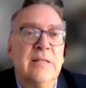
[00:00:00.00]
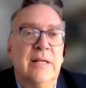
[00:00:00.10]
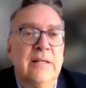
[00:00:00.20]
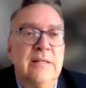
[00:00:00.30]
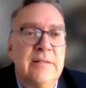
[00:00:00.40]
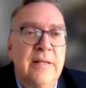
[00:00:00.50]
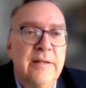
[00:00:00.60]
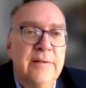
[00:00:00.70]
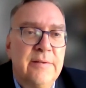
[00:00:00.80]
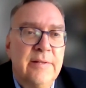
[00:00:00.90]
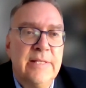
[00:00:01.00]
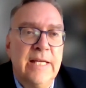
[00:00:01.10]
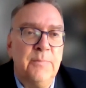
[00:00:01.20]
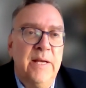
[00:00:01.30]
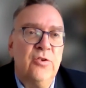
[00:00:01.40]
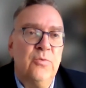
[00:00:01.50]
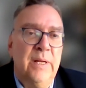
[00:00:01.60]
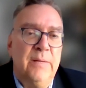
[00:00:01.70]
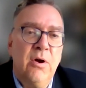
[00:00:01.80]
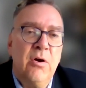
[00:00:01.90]
the expansion.
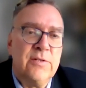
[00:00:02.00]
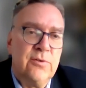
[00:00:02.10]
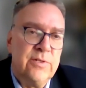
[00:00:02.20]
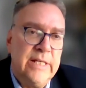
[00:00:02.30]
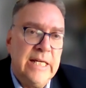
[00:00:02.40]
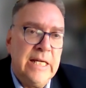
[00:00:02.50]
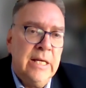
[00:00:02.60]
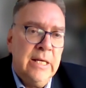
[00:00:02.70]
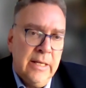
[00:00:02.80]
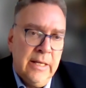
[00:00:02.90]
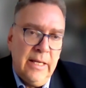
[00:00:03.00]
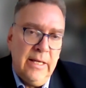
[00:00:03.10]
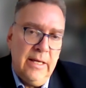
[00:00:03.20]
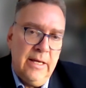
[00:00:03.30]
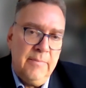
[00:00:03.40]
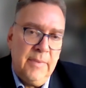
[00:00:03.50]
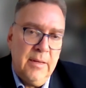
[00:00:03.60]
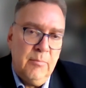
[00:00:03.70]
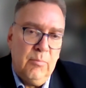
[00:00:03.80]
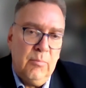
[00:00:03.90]
But we also see
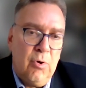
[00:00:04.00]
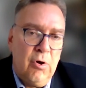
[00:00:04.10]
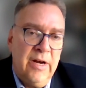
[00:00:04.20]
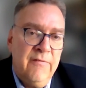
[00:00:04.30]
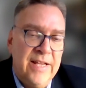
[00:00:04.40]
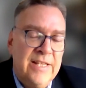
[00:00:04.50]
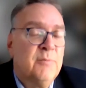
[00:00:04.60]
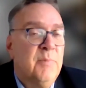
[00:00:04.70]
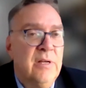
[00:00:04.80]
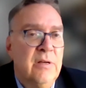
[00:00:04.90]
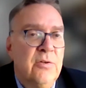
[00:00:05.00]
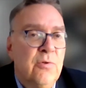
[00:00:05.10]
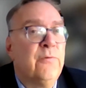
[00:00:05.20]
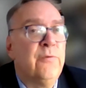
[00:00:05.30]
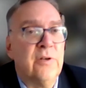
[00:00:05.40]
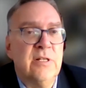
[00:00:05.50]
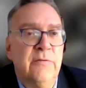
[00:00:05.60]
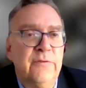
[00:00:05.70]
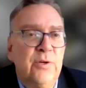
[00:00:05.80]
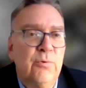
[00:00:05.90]
more investment in new
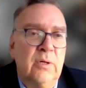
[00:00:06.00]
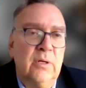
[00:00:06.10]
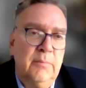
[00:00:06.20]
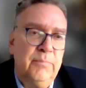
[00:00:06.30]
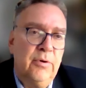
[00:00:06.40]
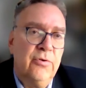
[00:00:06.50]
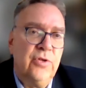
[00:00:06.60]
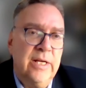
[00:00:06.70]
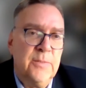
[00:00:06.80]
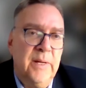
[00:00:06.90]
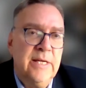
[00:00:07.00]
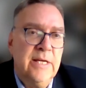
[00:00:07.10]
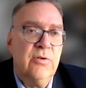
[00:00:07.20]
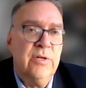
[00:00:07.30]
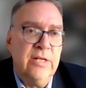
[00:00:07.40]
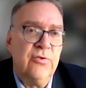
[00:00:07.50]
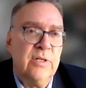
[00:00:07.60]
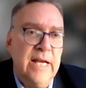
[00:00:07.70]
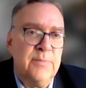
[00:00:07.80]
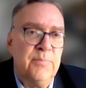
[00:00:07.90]
fossil fuel projects, particularly
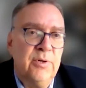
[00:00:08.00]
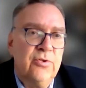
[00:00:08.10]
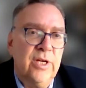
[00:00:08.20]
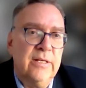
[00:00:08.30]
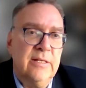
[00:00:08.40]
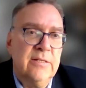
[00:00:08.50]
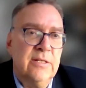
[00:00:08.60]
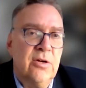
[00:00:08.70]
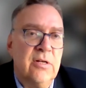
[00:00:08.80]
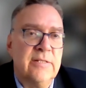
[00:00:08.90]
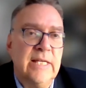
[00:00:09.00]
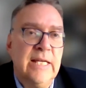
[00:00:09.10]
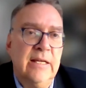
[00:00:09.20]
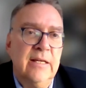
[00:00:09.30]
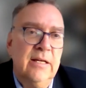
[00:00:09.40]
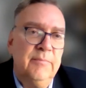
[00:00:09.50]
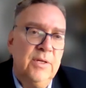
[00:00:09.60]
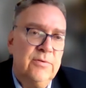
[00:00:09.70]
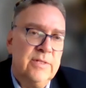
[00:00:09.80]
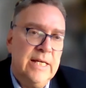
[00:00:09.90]
natural gas projects in the North Sea.
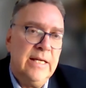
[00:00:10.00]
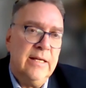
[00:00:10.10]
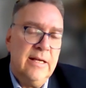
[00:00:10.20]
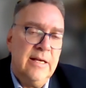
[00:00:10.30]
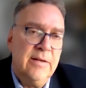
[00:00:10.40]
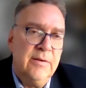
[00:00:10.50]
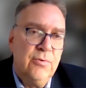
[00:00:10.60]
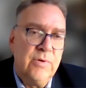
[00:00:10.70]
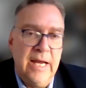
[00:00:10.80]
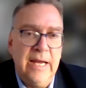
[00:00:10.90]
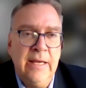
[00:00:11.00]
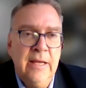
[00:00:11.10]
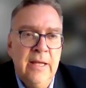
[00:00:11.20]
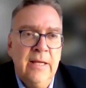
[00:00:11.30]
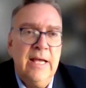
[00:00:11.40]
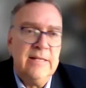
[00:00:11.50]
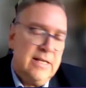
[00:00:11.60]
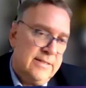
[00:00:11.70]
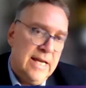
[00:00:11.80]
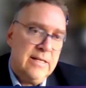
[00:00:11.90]
You see UK, as
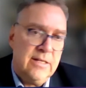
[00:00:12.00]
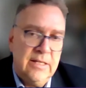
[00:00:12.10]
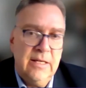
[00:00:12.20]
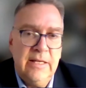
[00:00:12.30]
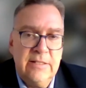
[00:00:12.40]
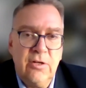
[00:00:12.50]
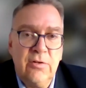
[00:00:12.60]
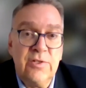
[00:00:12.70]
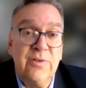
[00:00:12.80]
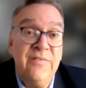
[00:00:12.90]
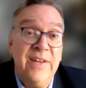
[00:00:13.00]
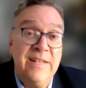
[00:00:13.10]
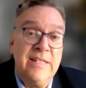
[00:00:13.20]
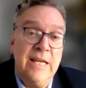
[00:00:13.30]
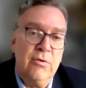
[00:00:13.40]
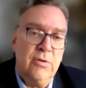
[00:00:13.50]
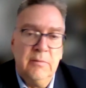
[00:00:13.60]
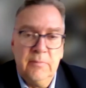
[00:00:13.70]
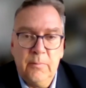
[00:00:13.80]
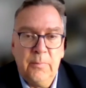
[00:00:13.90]
I said, it's also investing
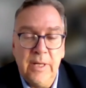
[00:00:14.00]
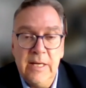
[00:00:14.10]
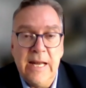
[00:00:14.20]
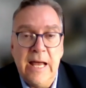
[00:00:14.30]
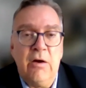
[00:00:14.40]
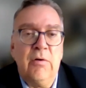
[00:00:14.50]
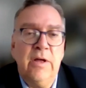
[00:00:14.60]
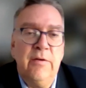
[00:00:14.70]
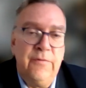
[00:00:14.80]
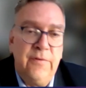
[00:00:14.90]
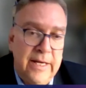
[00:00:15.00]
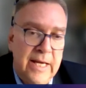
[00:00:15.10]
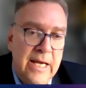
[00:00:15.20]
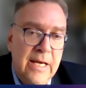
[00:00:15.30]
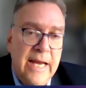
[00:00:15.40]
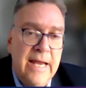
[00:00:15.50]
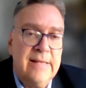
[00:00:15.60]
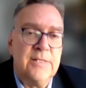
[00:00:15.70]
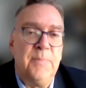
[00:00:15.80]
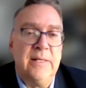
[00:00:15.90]
or will allow fracking
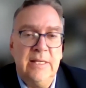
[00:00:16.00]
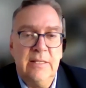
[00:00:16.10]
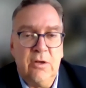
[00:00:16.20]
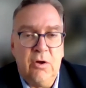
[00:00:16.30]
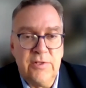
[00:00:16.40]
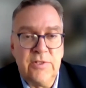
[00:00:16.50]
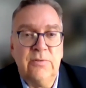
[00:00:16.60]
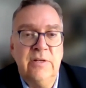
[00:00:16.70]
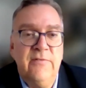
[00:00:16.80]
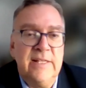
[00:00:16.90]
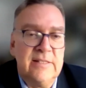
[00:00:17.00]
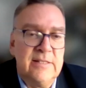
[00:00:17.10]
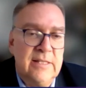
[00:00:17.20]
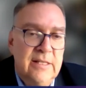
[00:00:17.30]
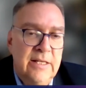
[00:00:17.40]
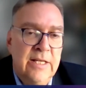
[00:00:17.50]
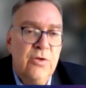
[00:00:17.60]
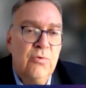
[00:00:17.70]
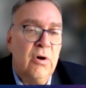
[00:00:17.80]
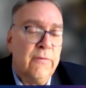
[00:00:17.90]
gas, but it also invests
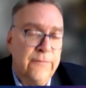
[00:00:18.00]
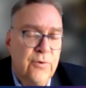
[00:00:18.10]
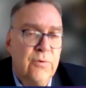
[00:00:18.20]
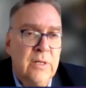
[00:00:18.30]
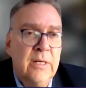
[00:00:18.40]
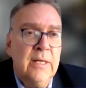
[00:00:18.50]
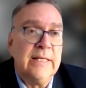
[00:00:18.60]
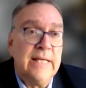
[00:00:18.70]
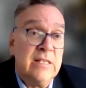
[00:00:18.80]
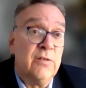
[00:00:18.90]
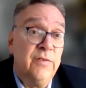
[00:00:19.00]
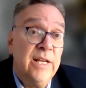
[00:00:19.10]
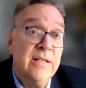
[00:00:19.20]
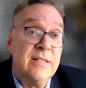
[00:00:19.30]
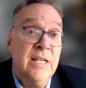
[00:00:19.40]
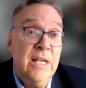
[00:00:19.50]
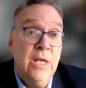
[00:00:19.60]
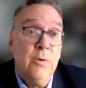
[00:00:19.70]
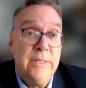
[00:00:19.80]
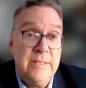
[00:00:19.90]
in new offshore gas fields.
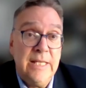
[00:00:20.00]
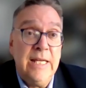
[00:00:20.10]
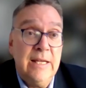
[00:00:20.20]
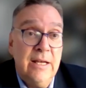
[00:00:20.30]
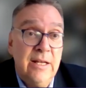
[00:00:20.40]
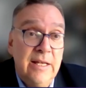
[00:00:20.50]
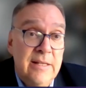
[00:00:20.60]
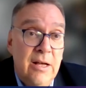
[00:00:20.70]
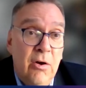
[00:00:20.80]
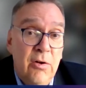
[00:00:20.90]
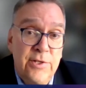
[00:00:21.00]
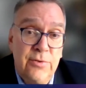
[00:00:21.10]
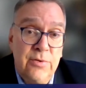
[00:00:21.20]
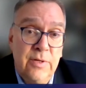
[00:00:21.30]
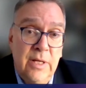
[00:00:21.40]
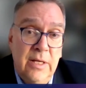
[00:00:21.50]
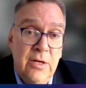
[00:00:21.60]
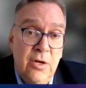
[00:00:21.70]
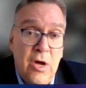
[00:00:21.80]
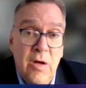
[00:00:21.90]
We see also
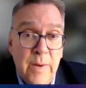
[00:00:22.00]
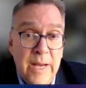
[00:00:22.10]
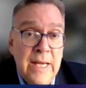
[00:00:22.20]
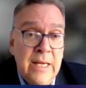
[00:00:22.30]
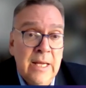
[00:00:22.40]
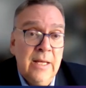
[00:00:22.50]
Norway,